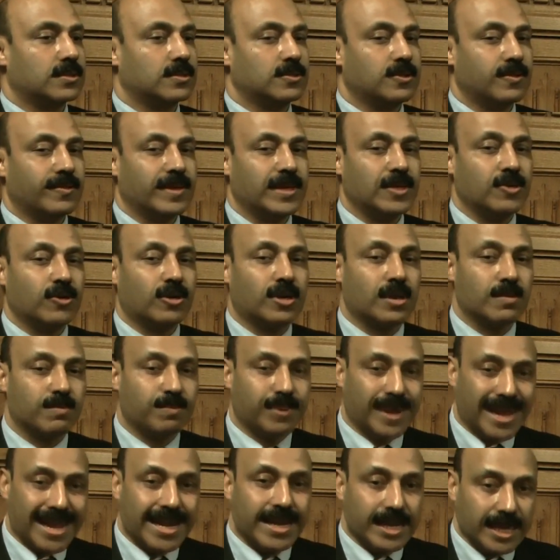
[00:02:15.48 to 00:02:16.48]
when you're
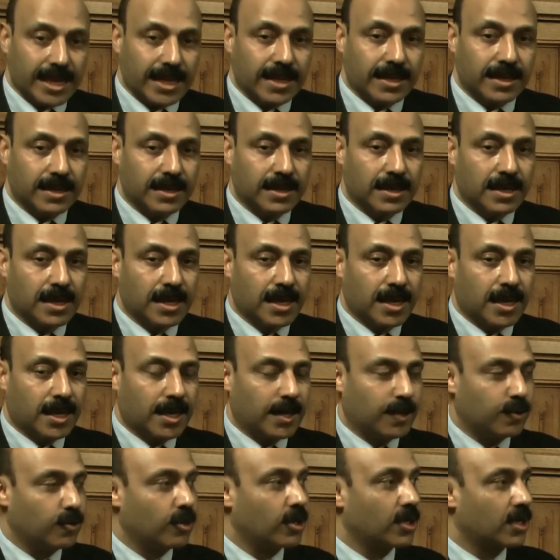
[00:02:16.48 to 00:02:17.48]
complaining
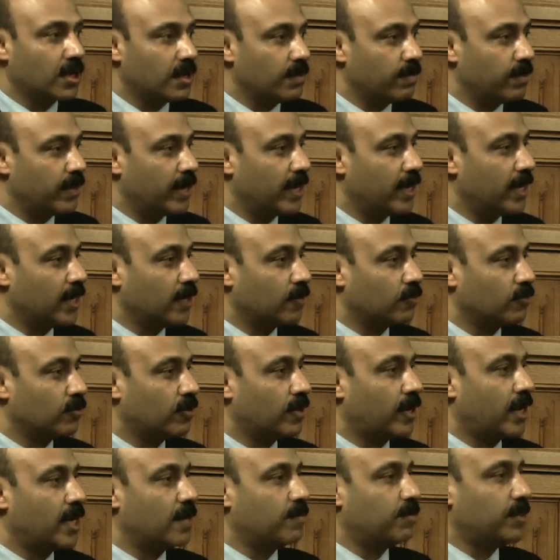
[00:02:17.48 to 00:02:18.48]
to the
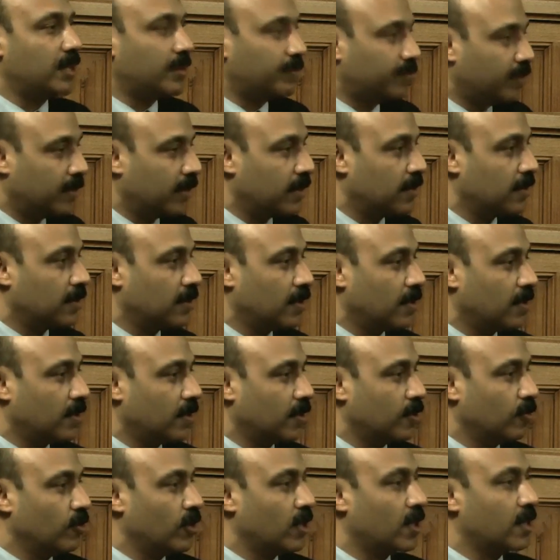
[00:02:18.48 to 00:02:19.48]
right people.
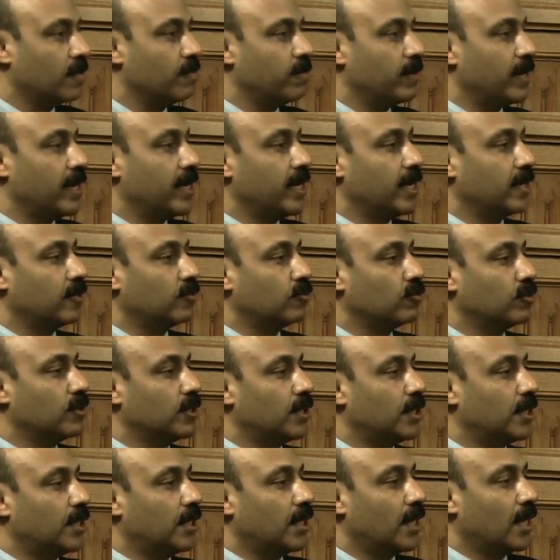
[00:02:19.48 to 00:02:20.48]
You are complaining to
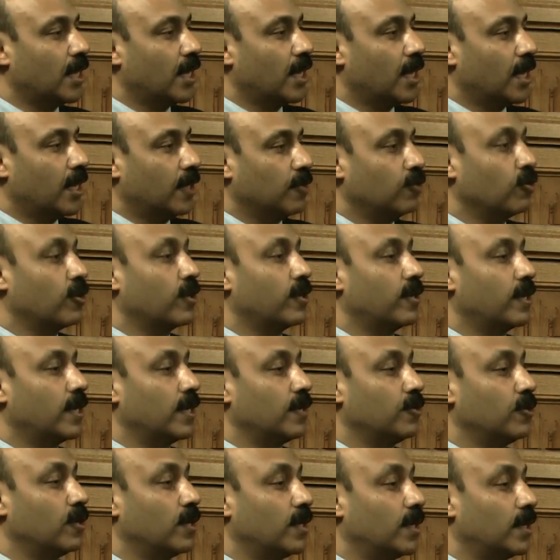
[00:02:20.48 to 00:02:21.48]
the
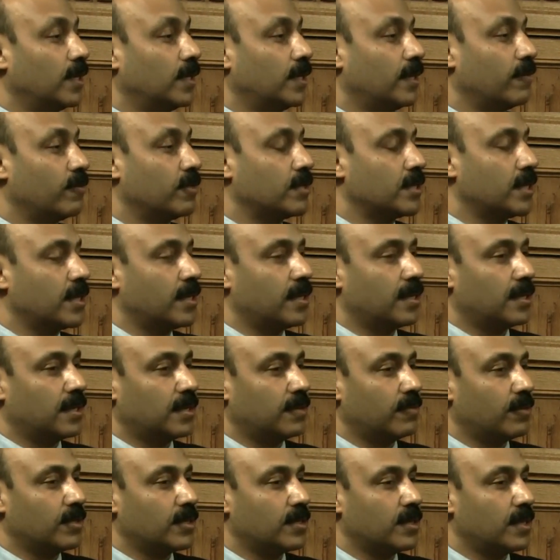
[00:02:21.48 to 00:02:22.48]
there was
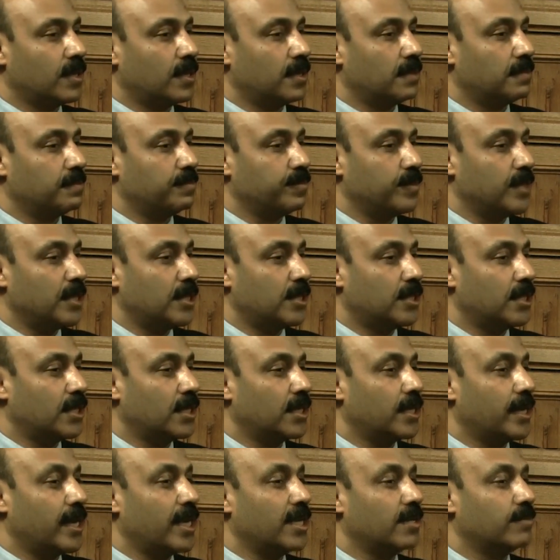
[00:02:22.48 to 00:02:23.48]
a meeting
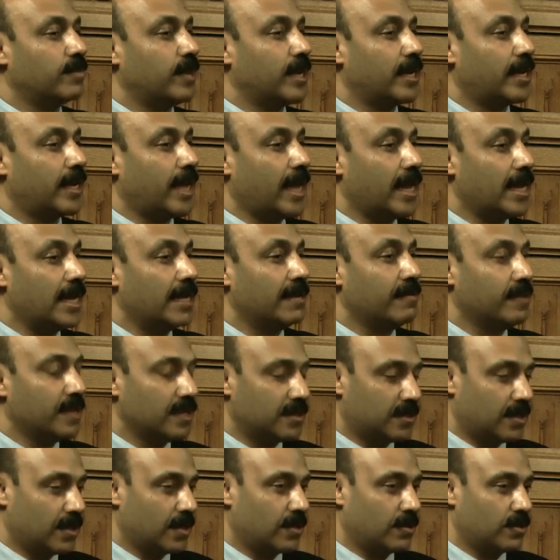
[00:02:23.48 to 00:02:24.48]
arranged by Ken
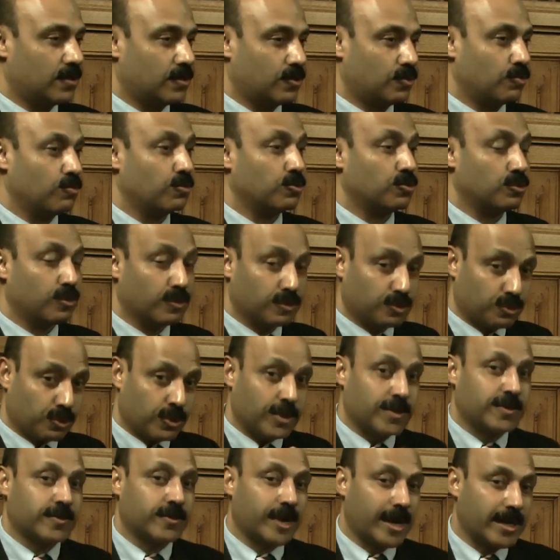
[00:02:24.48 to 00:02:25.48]
Livingstone to
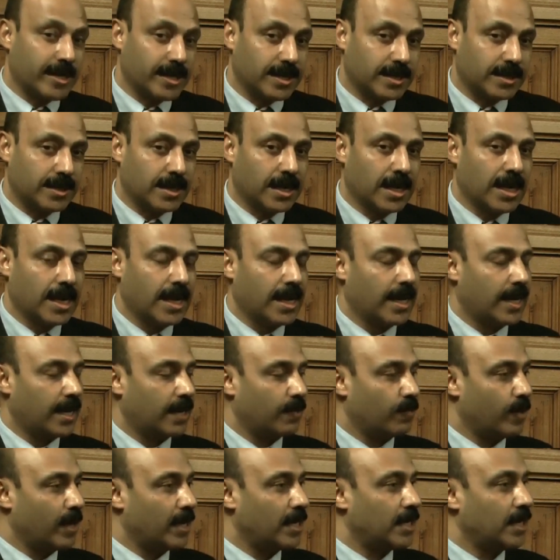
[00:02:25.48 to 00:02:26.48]
his credit.
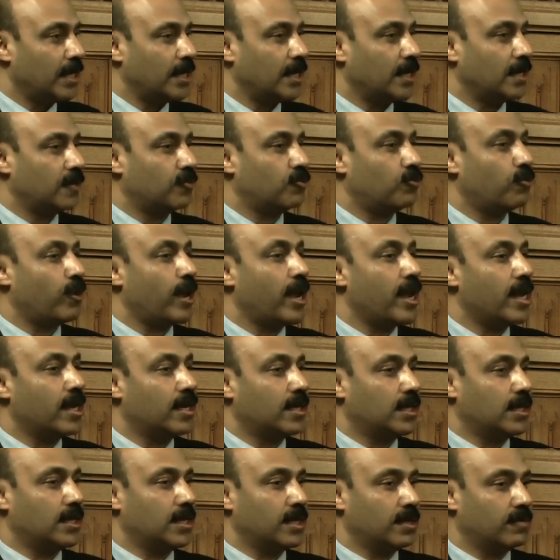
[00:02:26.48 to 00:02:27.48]
When he trained,
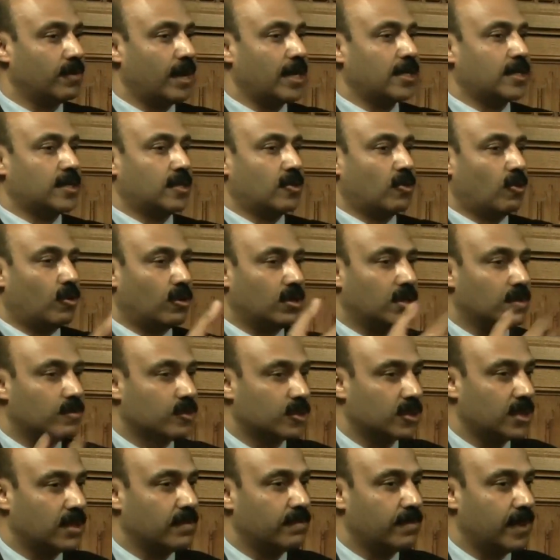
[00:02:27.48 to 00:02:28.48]
he invited all the
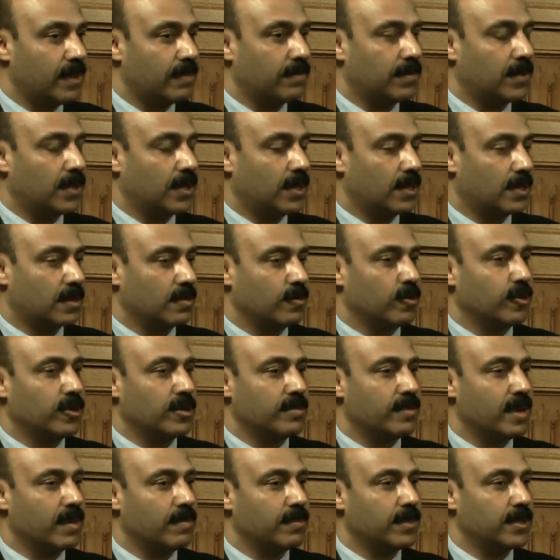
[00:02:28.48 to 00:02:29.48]
Muslim community
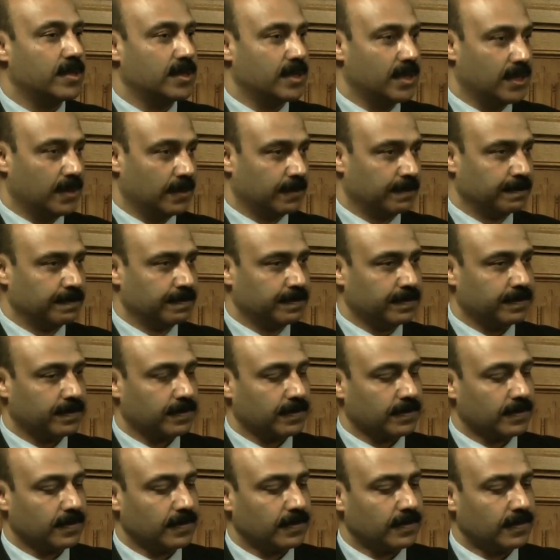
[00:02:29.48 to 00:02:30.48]
members in,
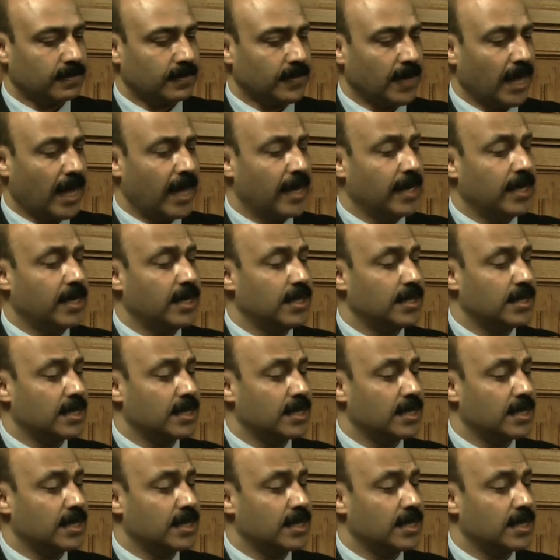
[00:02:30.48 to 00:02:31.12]
and